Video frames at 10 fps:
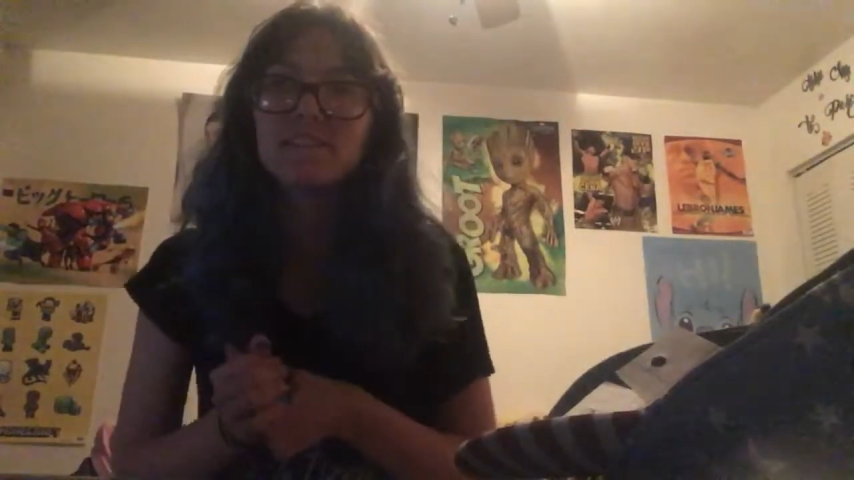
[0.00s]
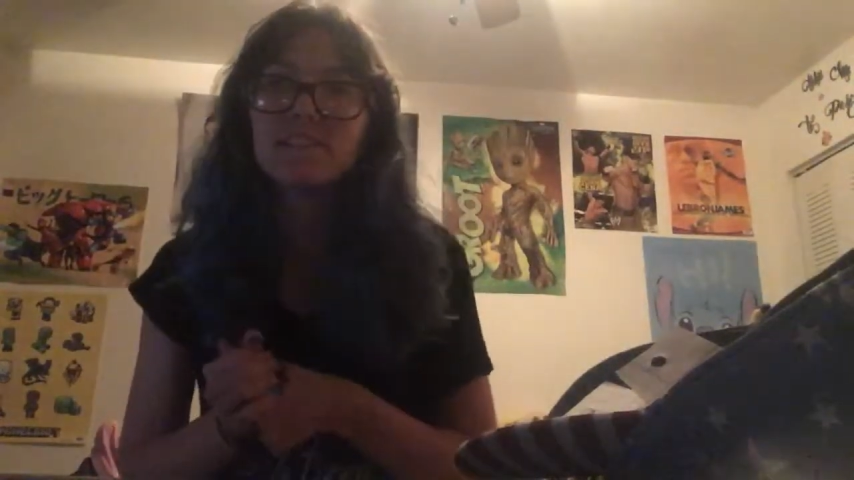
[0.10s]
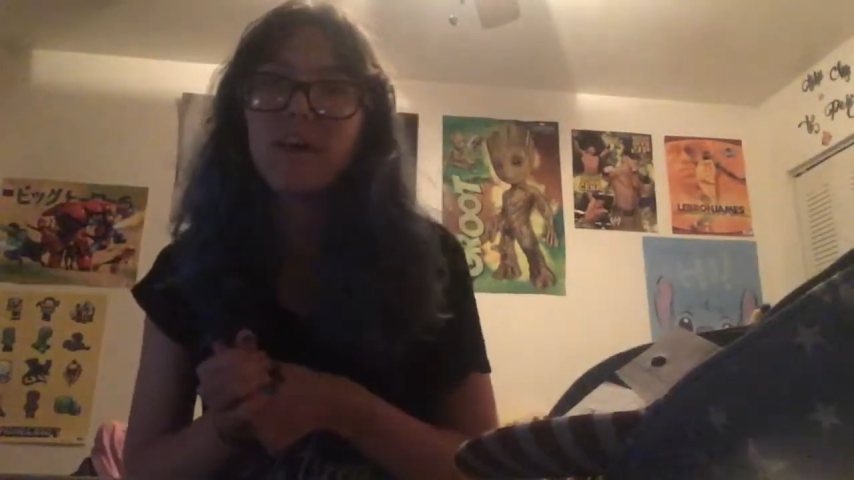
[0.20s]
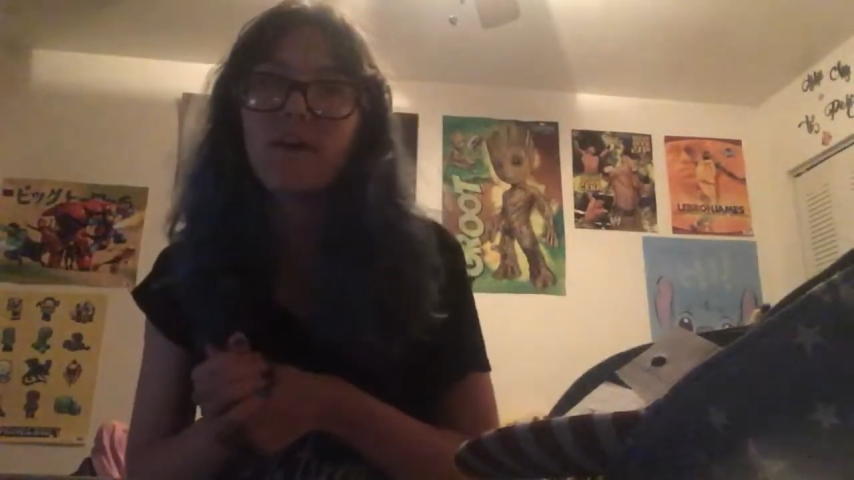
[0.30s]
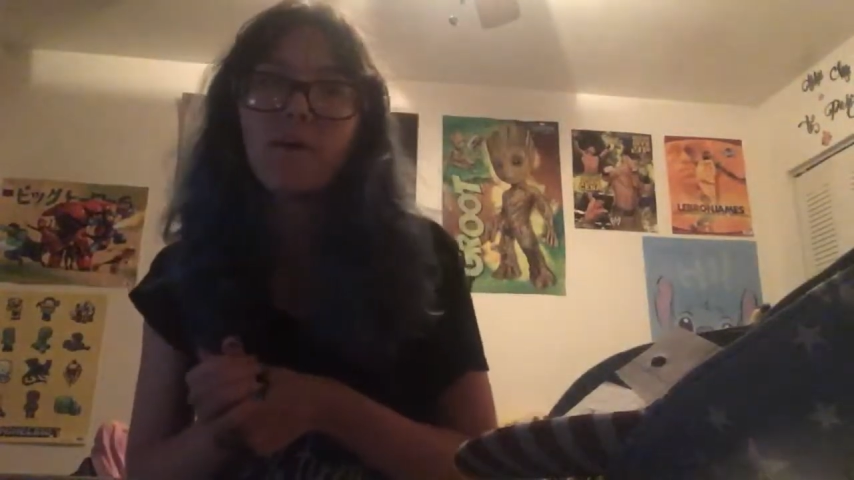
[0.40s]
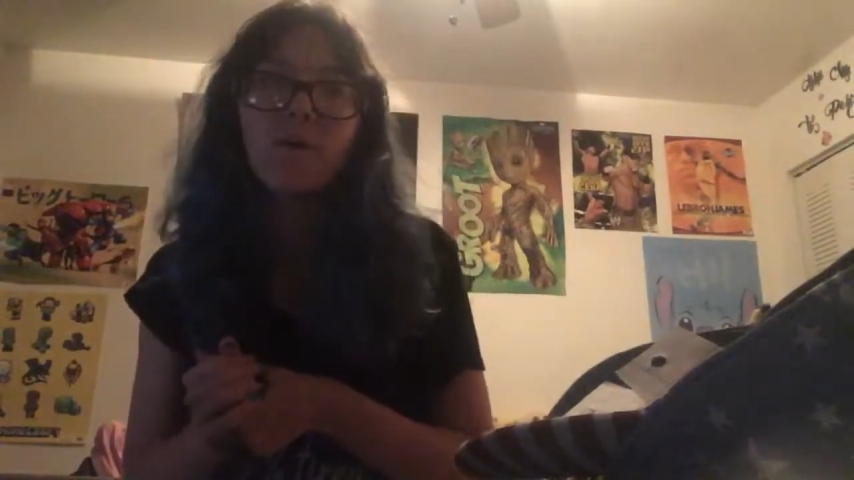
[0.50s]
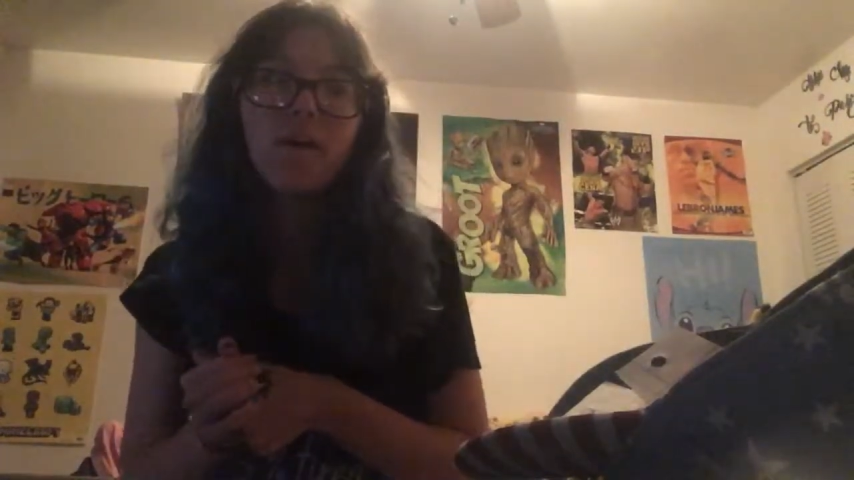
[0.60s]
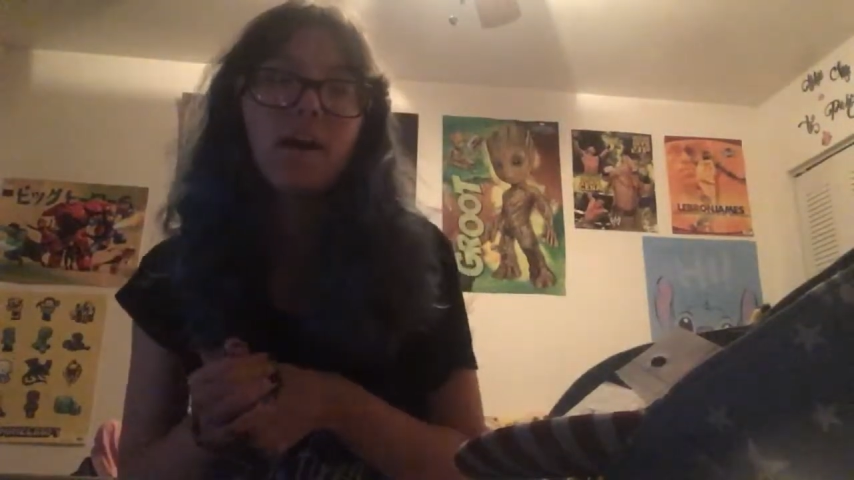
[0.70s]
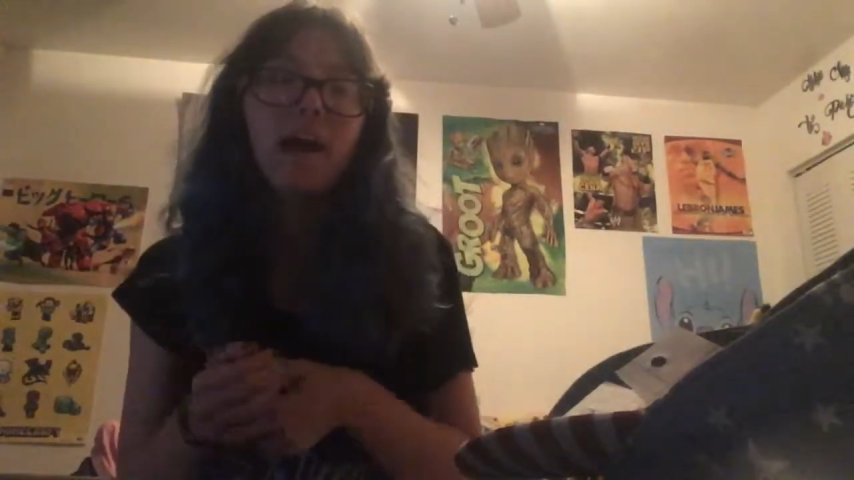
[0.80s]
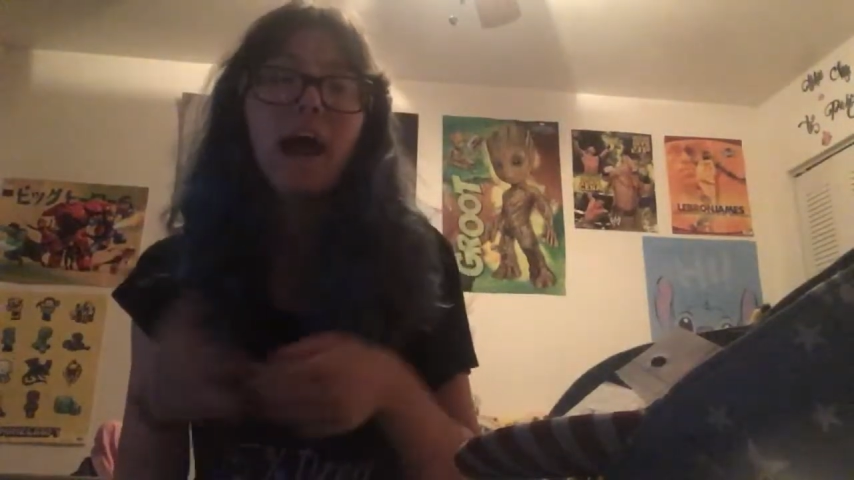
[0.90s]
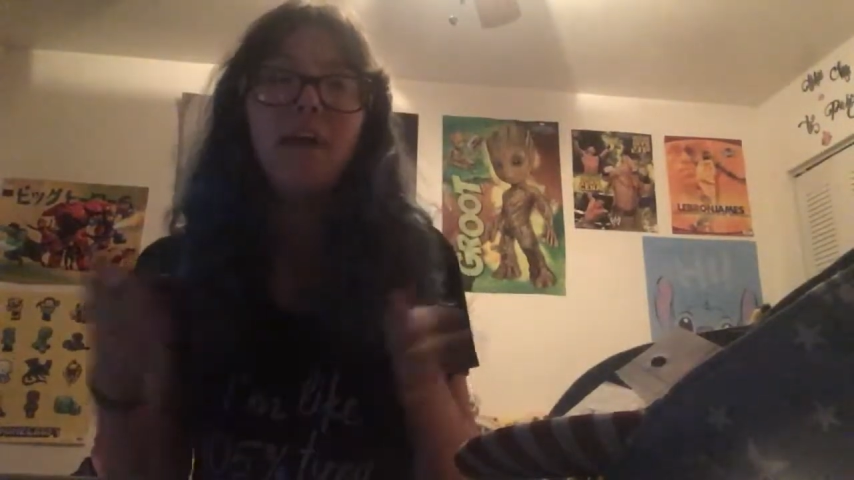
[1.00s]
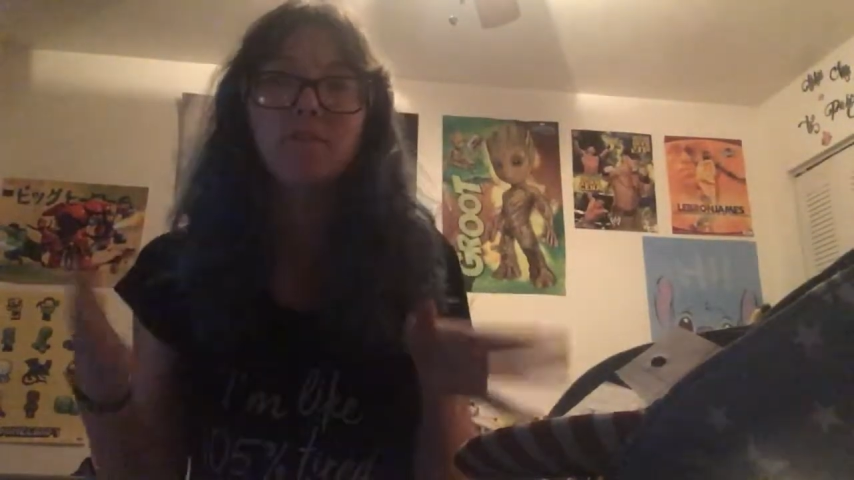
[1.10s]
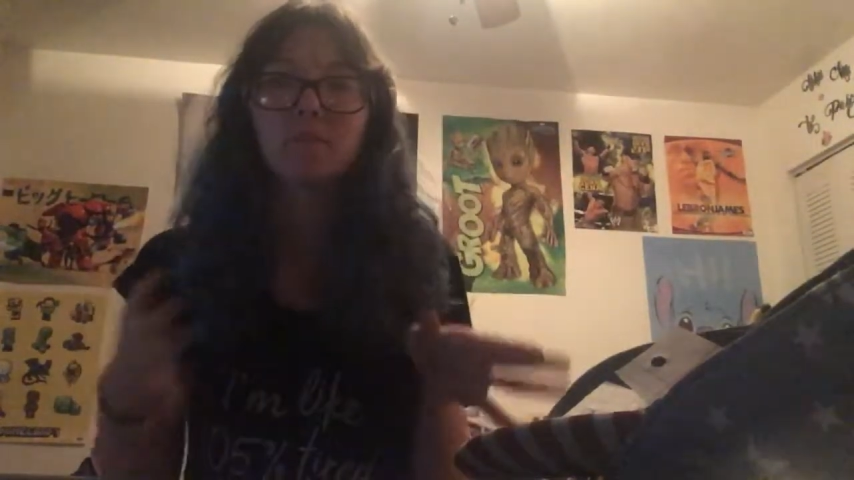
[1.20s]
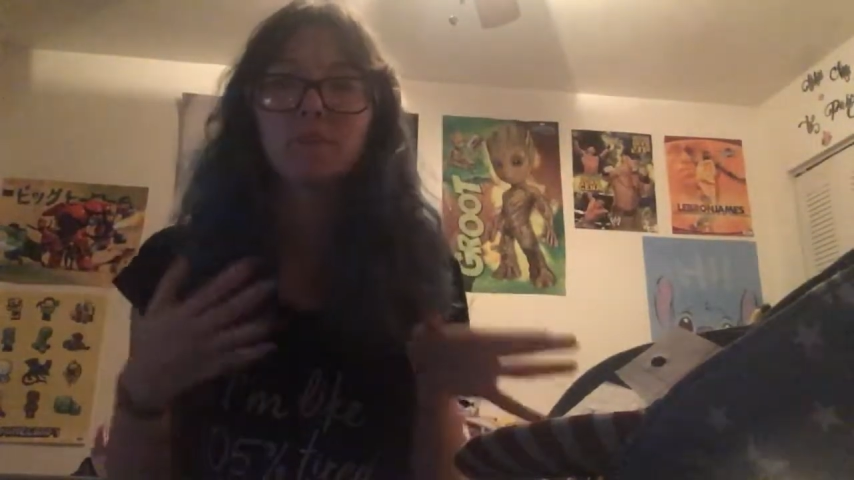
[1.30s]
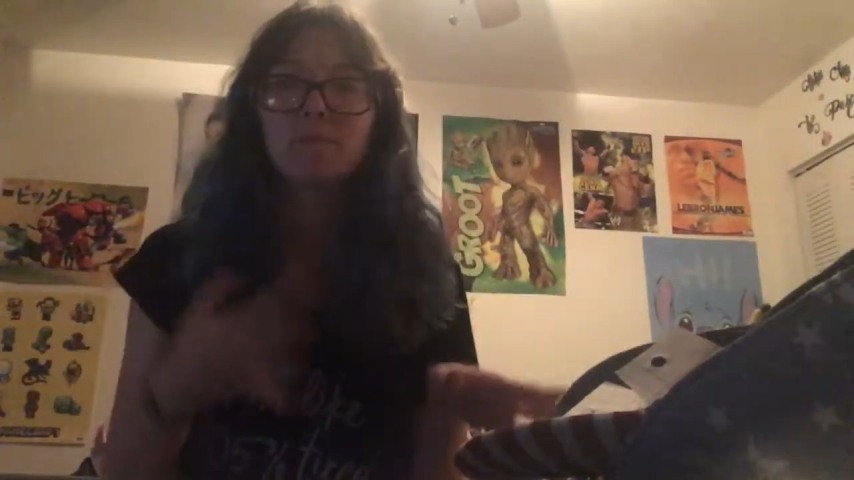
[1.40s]
so I
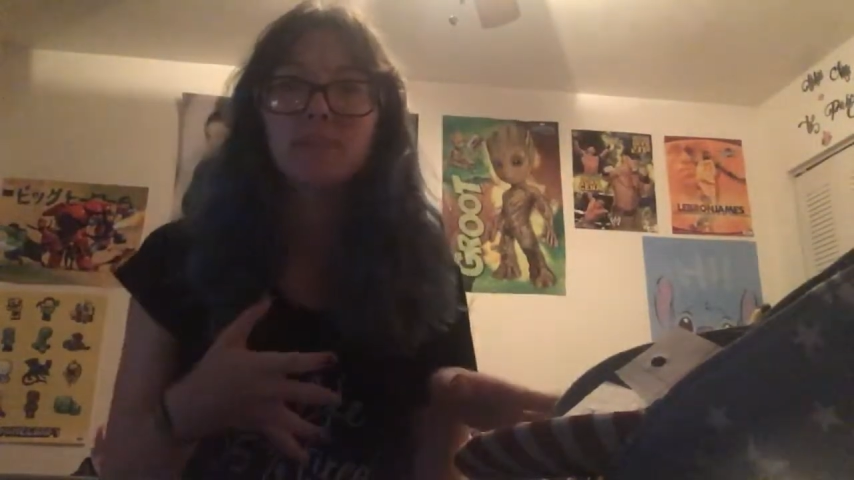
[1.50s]
wrote them